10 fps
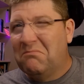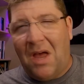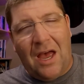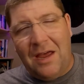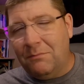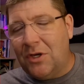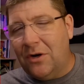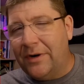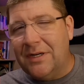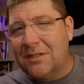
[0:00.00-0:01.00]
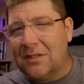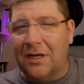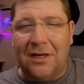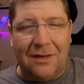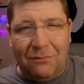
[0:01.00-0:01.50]
I'm curious
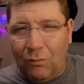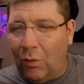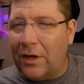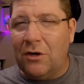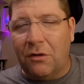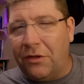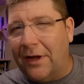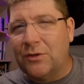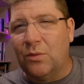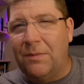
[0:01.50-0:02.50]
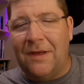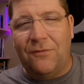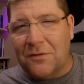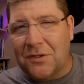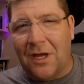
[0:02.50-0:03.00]
what your thoughts would be
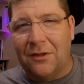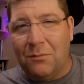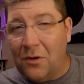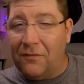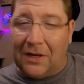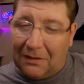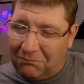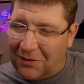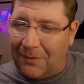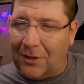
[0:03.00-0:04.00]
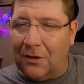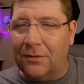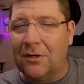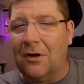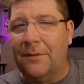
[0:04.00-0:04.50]
if you saw the movie. Let me know in
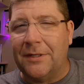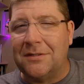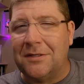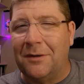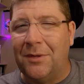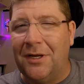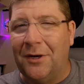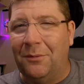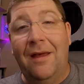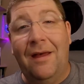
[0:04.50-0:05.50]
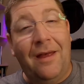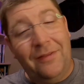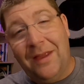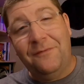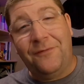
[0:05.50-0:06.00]
the comments down below. And
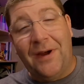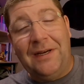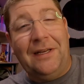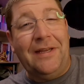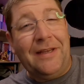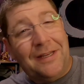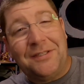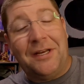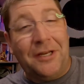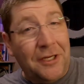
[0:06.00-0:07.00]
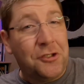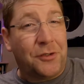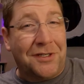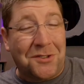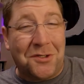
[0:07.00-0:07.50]
then finally, as an
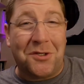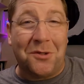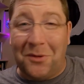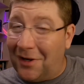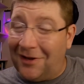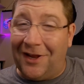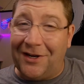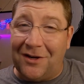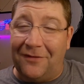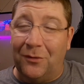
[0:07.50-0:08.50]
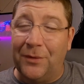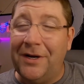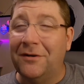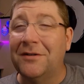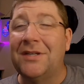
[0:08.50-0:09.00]
interest to light novel
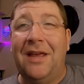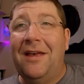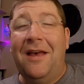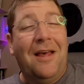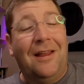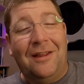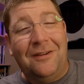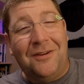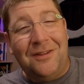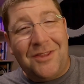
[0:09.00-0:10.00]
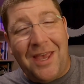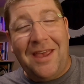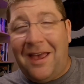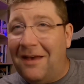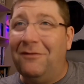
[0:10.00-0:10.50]
readers, they
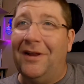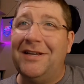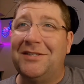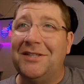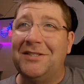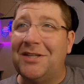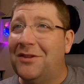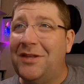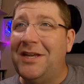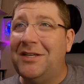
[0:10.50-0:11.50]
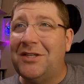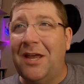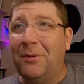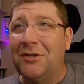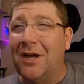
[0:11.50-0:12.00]
have licensed the
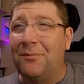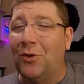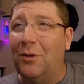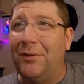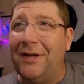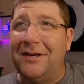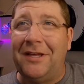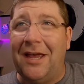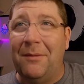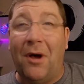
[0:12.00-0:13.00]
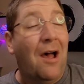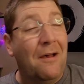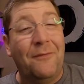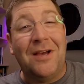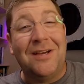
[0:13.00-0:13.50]
tabletop role-playing game
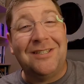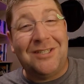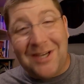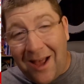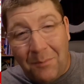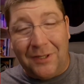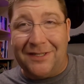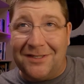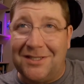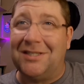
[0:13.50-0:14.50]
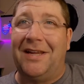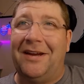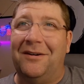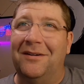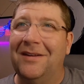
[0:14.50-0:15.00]
of Goblin
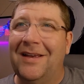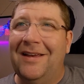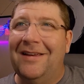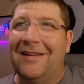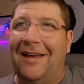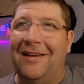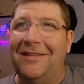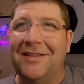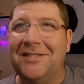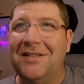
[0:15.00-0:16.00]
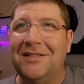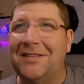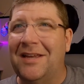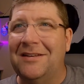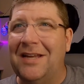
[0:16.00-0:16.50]
Slayer. This is
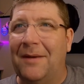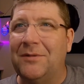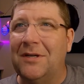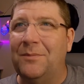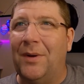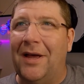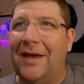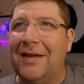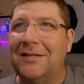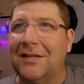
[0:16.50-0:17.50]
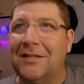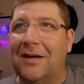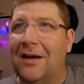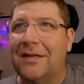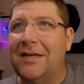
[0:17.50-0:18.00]
adapted by
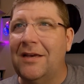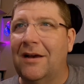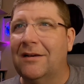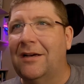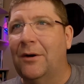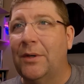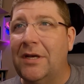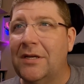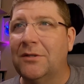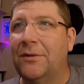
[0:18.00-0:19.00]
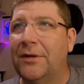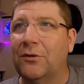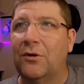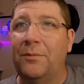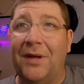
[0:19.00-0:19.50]
Tadaki Kawahito and
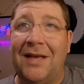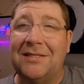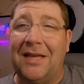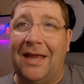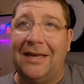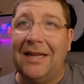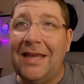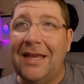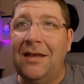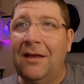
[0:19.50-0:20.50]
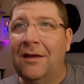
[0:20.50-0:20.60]
Group SNE.